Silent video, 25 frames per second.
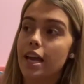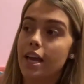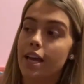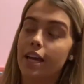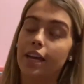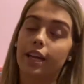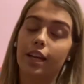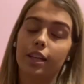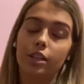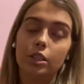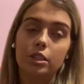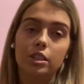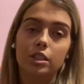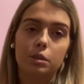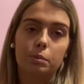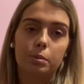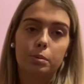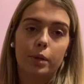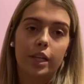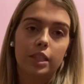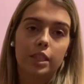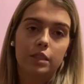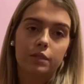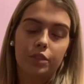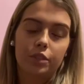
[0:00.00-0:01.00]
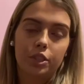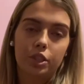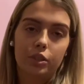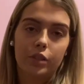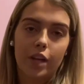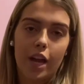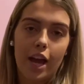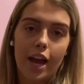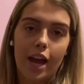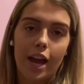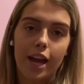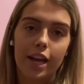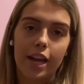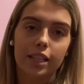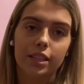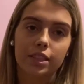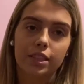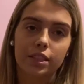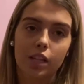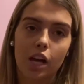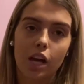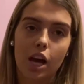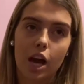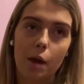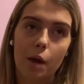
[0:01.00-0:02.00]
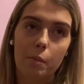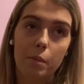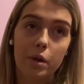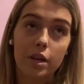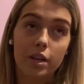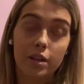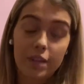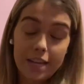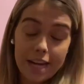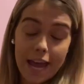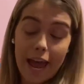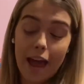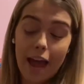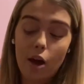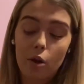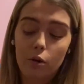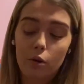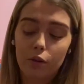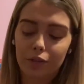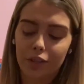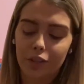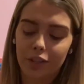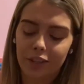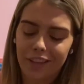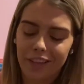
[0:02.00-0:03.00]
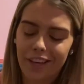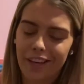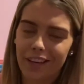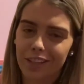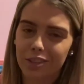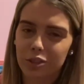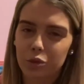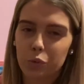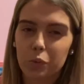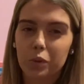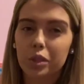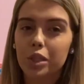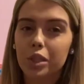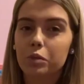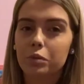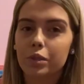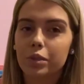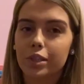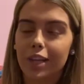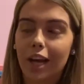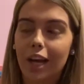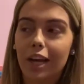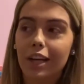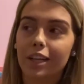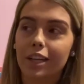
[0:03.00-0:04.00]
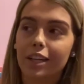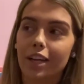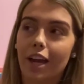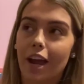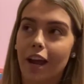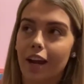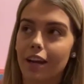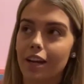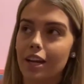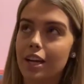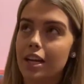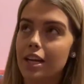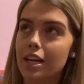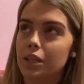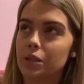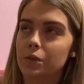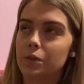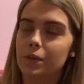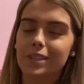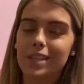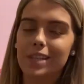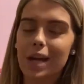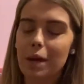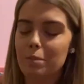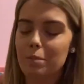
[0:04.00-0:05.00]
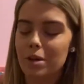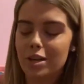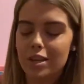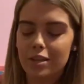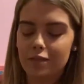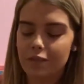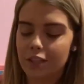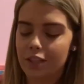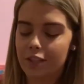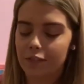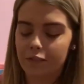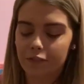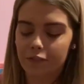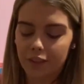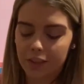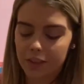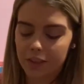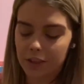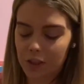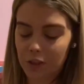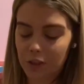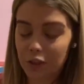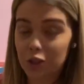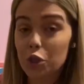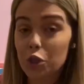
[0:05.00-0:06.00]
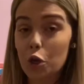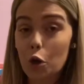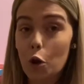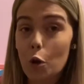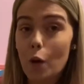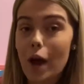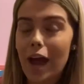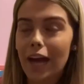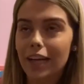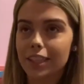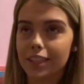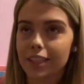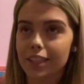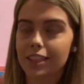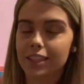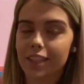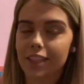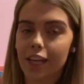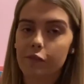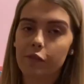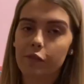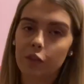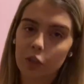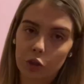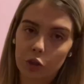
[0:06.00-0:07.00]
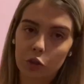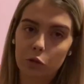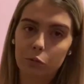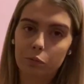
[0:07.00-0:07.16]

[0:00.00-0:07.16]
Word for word: And I looked at the price for you guys. Now they're like $21.99. So it's not much of a difference. So I did save a little.